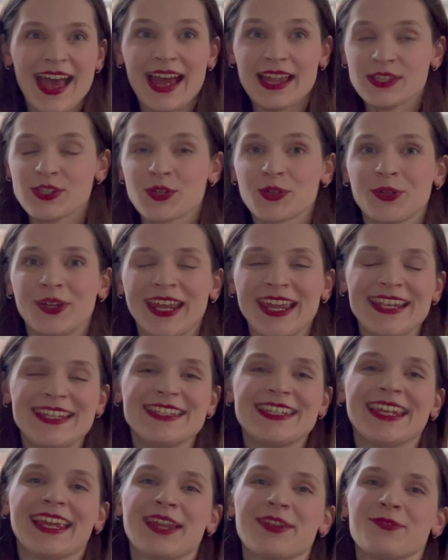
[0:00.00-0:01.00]
and
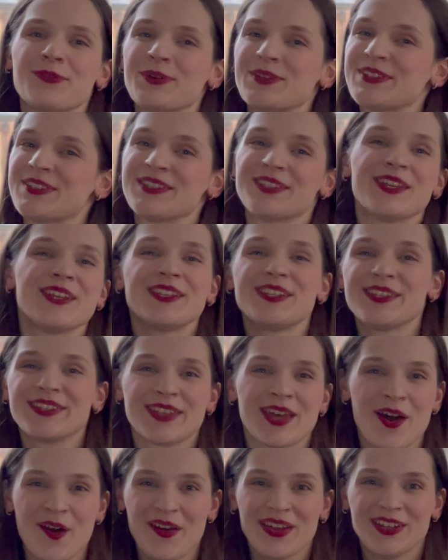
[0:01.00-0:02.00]
creating it was
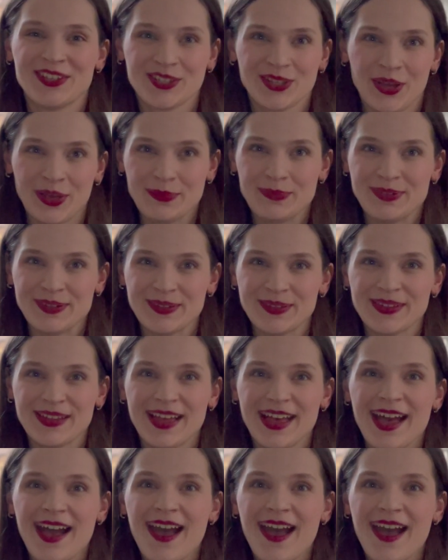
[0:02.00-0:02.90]
so enjoyable.